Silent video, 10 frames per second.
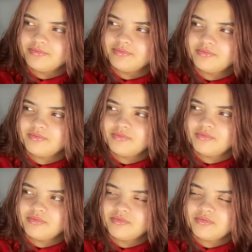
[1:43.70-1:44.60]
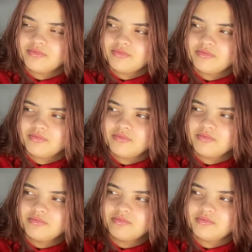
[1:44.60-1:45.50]

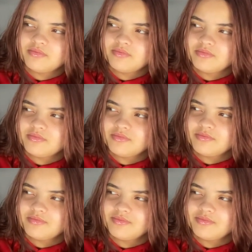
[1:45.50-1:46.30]
No words are spoken by the person on screen.